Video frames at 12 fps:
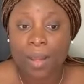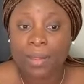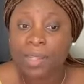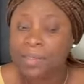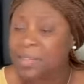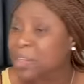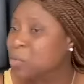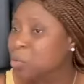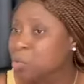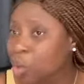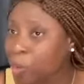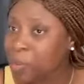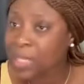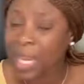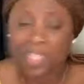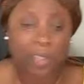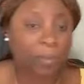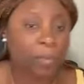Listen to job
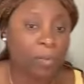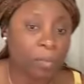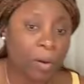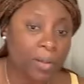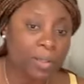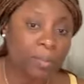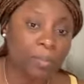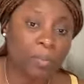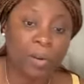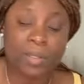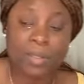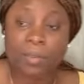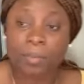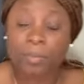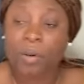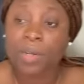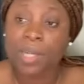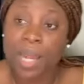search
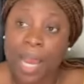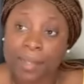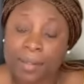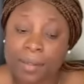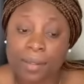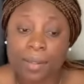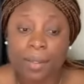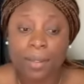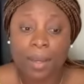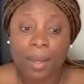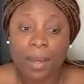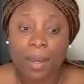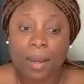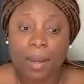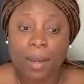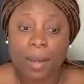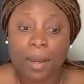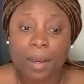podcasts,
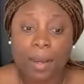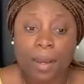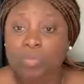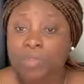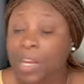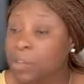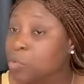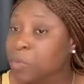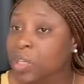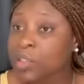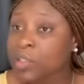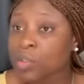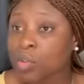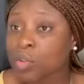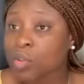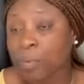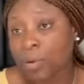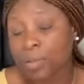you know, resume
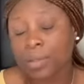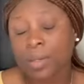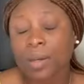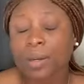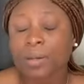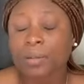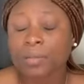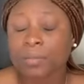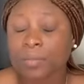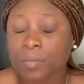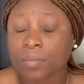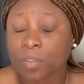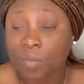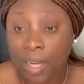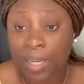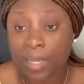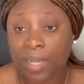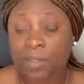support,
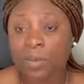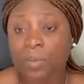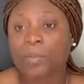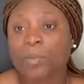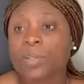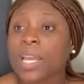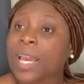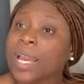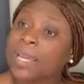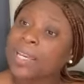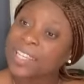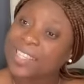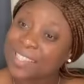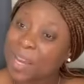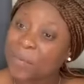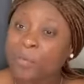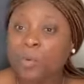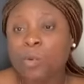cover letter support,
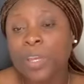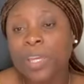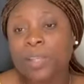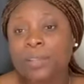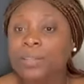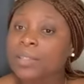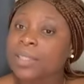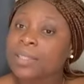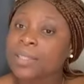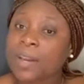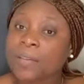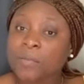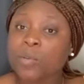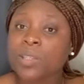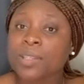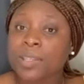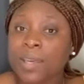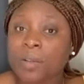interviewing
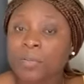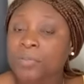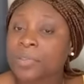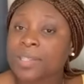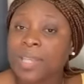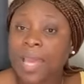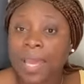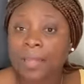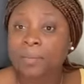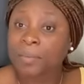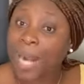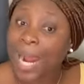skills and